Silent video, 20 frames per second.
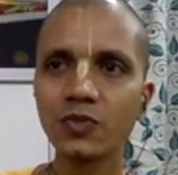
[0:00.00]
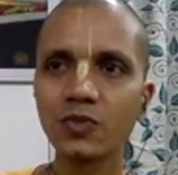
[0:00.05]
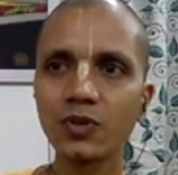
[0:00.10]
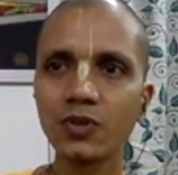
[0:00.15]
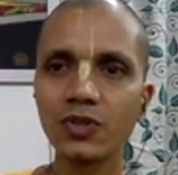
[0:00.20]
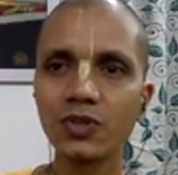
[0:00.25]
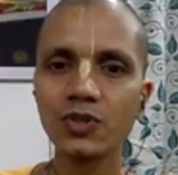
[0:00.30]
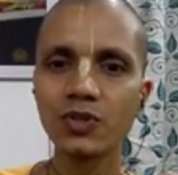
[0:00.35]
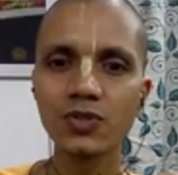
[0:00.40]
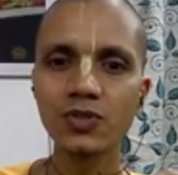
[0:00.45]

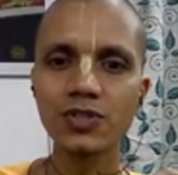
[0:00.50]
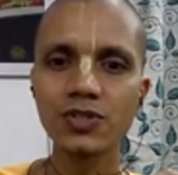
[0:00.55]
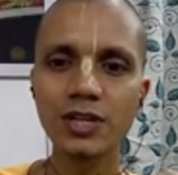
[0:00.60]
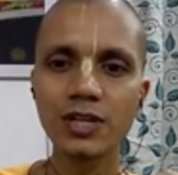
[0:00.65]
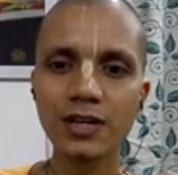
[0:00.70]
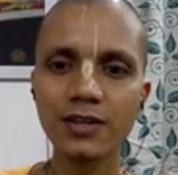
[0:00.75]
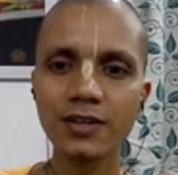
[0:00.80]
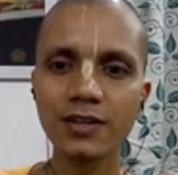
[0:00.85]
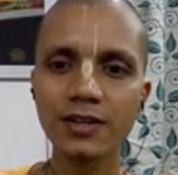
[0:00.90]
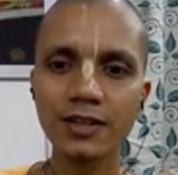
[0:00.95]
Once you
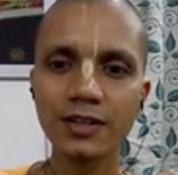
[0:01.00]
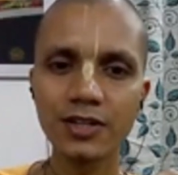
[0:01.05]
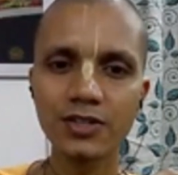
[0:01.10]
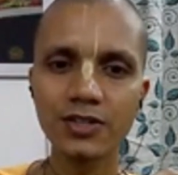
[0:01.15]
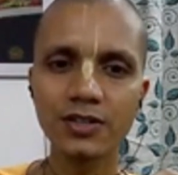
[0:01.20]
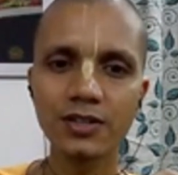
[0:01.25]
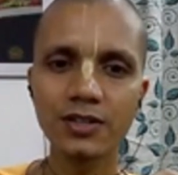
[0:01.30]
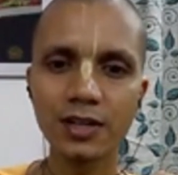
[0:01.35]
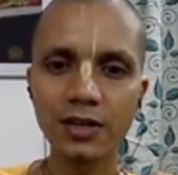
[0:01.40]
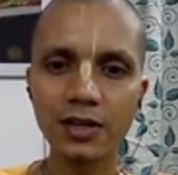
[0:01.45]
chant Hare
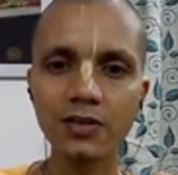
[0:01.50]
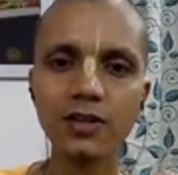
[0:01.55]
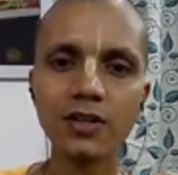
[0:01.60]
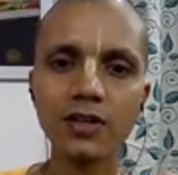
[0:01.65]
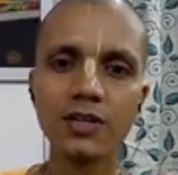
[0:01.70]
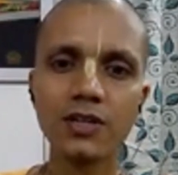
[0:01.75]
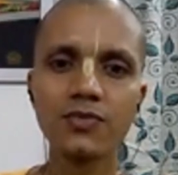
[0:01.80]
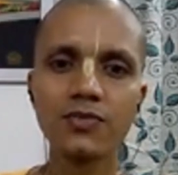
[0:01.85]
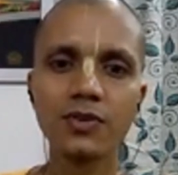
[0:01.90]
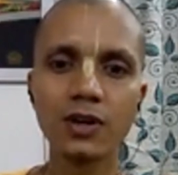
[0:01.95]
Krishna
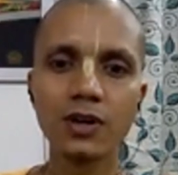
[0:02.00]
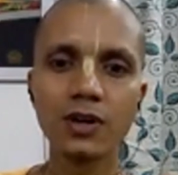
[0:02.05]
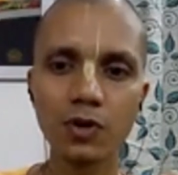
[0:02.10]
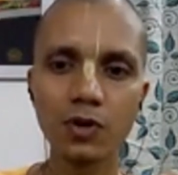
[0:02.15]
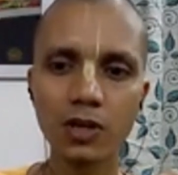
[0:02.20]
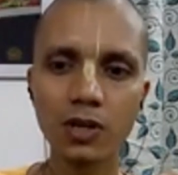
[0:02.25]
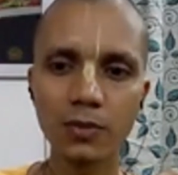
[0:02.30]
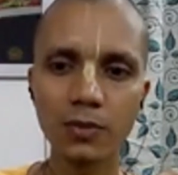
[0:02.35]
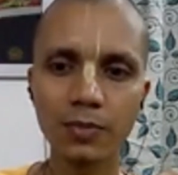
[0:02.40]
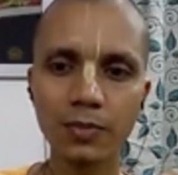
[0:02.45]
regularly for
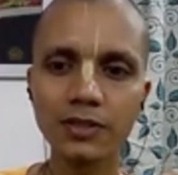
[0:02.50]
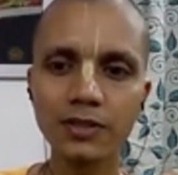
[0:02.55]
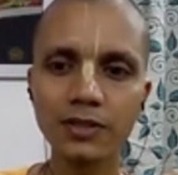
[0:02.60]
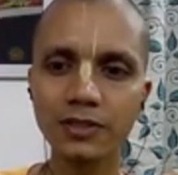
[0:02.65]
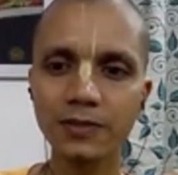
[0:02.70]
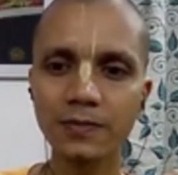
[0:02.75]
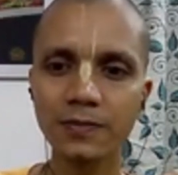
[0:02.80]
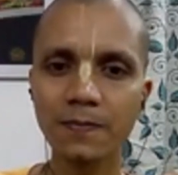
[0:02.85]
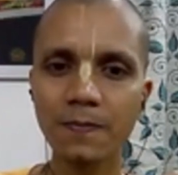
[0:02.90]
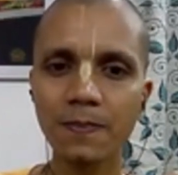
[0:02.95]
about a month,
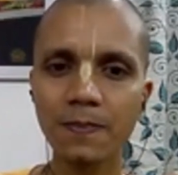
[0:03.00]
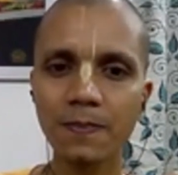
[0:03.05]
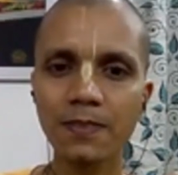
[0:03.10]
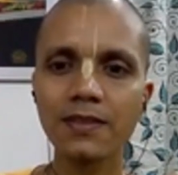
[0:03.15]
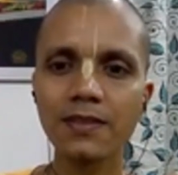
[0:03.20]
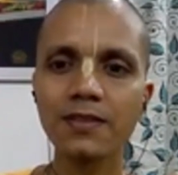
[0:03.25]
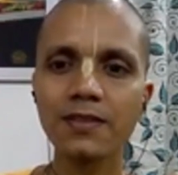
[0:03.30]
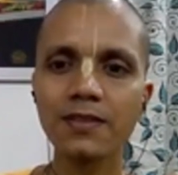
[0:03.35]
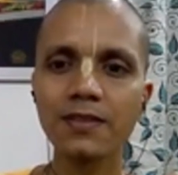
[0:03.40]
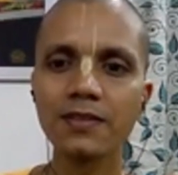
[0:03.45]

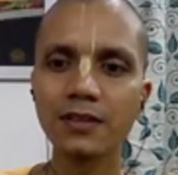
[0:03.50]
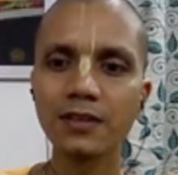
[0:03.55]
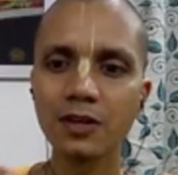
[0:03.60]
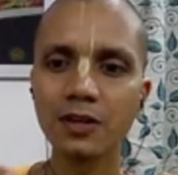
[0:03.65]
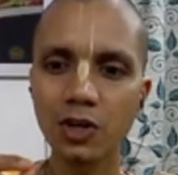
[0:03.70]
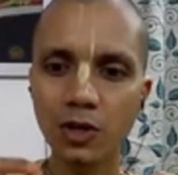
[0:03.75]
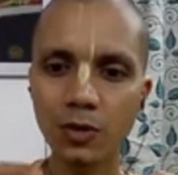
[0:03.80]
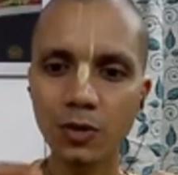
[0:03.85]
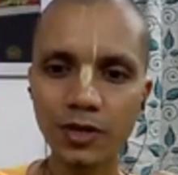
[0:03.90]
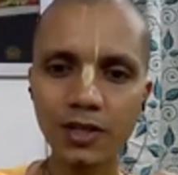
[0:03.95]
then
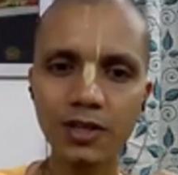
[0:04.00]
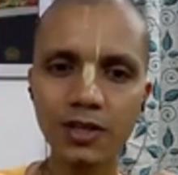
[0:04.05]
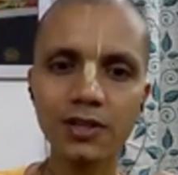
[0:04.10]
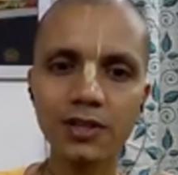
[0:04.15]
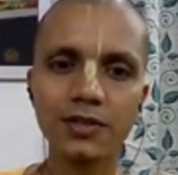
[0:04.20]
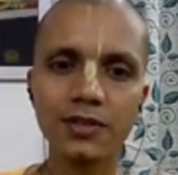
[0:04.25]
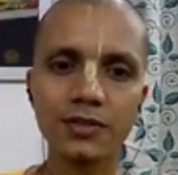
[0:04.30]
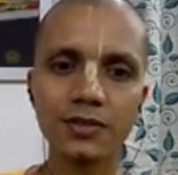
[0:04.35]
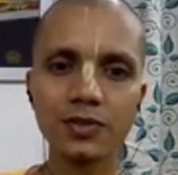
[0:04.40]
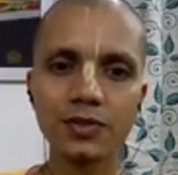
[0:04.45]

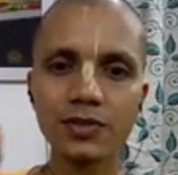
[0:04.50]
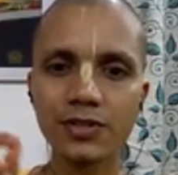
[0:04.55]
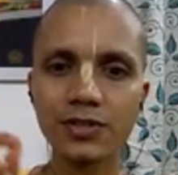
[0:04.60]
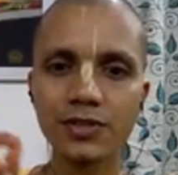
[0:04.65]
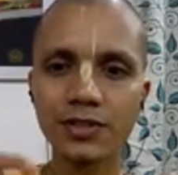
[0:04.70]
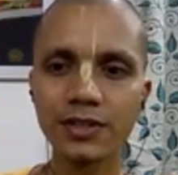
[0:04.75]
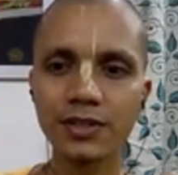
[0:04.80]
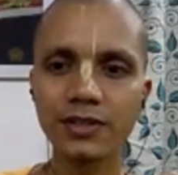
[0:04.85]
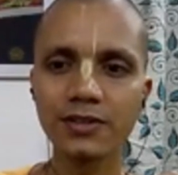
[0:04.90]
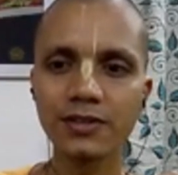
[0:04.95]
automatically you will
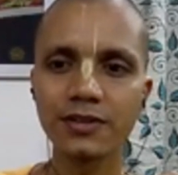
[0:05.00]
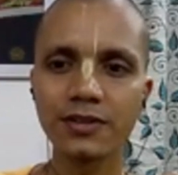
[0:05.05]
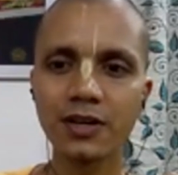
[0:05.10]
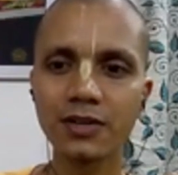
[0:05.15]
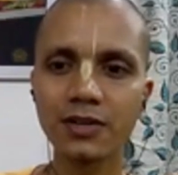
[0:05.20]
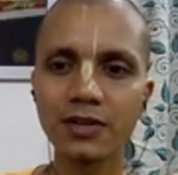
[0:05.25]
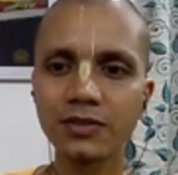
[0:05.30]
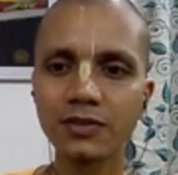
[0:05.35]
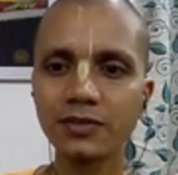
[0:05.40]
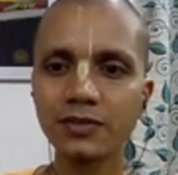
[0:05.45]
see that
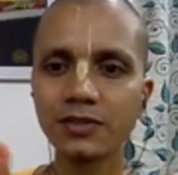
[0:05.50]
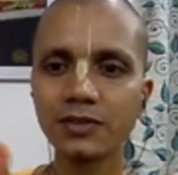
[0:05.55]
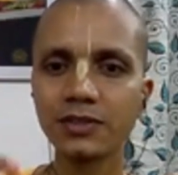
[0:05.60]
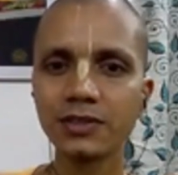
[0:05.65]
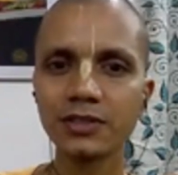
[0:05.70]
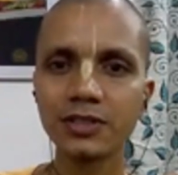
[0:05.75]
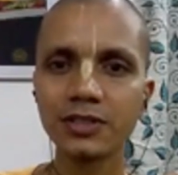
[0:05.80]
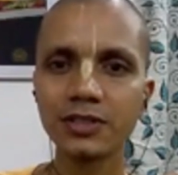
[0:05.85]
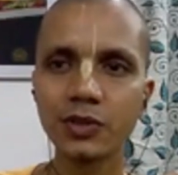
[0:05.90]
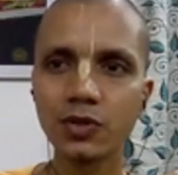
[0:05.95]
how
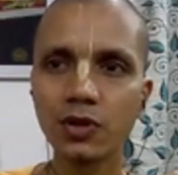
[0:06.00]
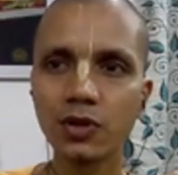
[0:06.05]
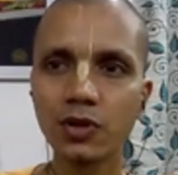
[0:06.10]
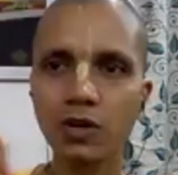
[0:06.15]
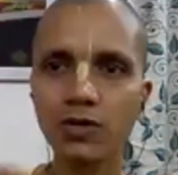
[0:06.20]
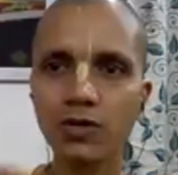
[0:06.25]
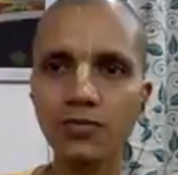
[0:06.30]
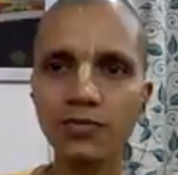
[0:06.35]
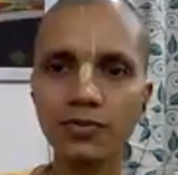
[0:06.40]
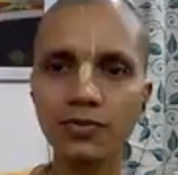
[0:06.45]
you will
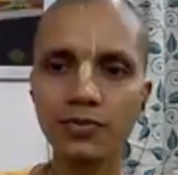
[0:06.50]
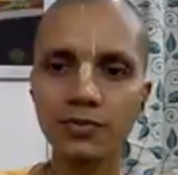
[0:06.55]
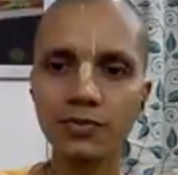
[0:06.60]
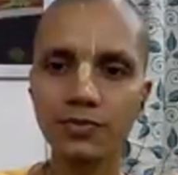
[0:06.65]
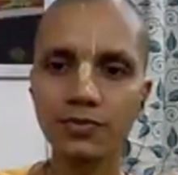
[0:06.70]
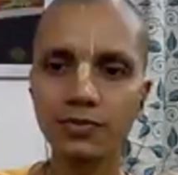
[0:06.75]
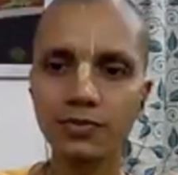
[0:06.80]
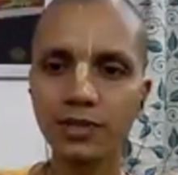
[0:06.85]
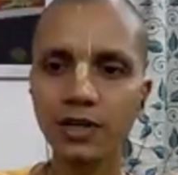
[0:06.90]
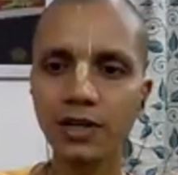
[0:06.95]
not
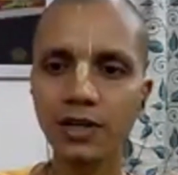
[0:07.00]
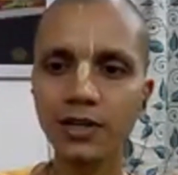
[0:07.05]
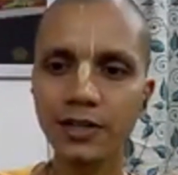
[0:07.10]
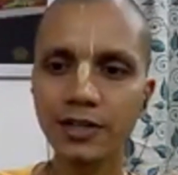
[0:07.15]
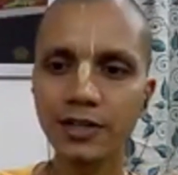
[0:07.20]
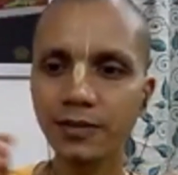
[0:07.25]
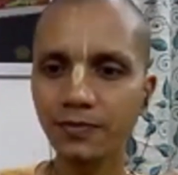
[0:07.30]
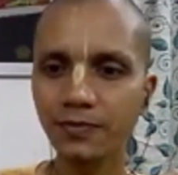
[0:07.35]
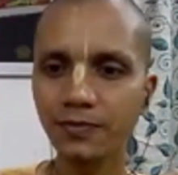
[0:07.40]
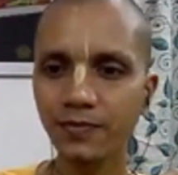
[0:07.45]
feel like
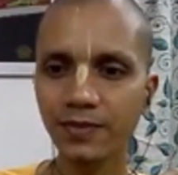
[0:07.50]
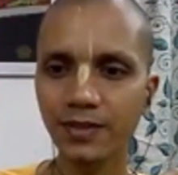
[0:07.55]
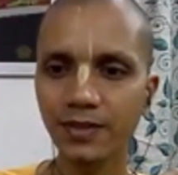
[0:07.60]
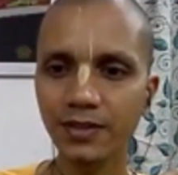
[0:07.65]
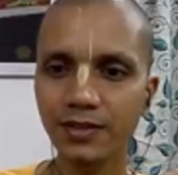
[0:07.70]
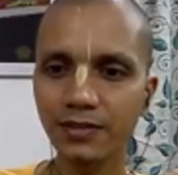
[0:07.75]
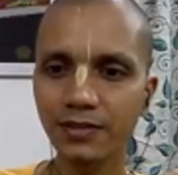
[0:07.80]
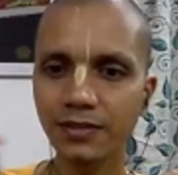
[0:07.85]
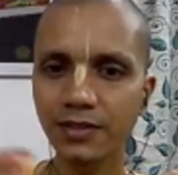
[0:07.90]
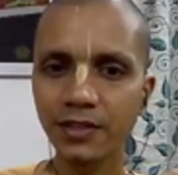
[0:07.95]
eating
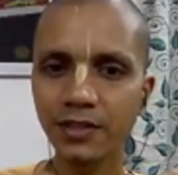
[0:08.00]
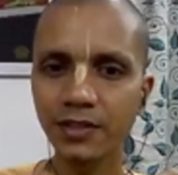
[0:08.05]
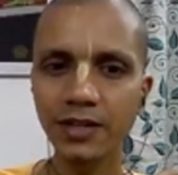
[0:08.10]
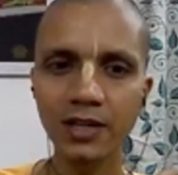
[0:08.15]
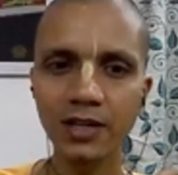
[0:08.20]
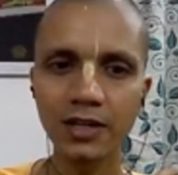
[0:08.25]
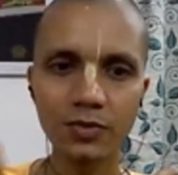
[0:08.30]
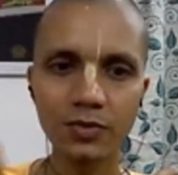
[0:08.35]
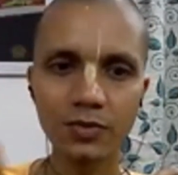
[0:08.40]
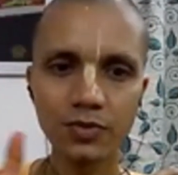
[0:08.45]
any
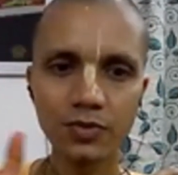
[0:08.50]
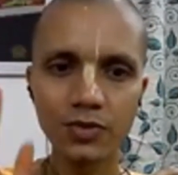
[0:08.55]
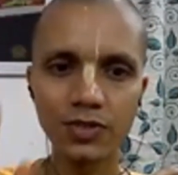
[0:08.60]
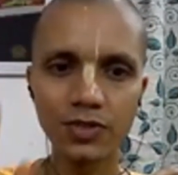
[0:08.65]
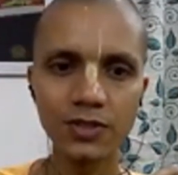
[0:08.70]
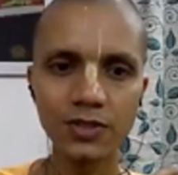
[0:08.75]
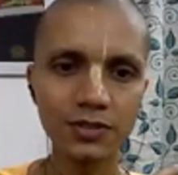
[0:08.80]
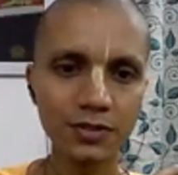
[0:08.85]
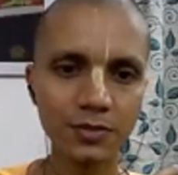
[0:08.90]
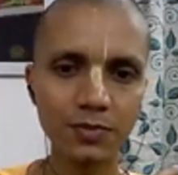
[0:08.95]
items which
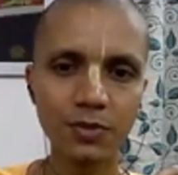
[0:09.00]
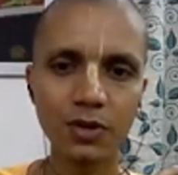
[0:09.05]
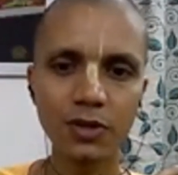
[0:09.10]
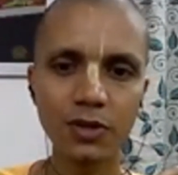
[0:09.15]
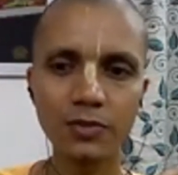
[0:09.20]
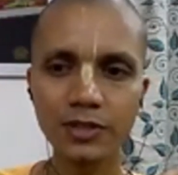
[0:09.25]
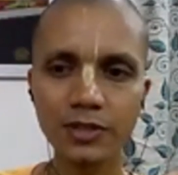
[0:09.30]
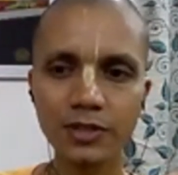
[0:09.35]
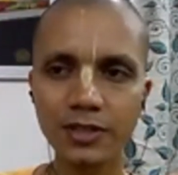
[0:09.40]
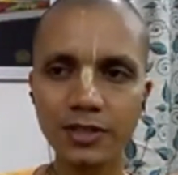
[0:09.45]
is
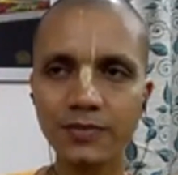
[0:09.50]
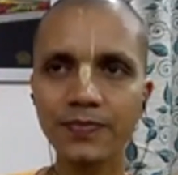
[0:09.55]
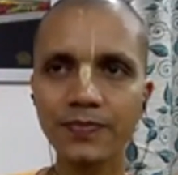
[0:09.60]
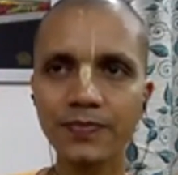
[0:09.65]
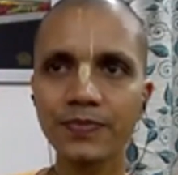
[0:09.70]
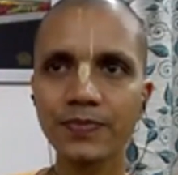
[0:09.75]
prohibited.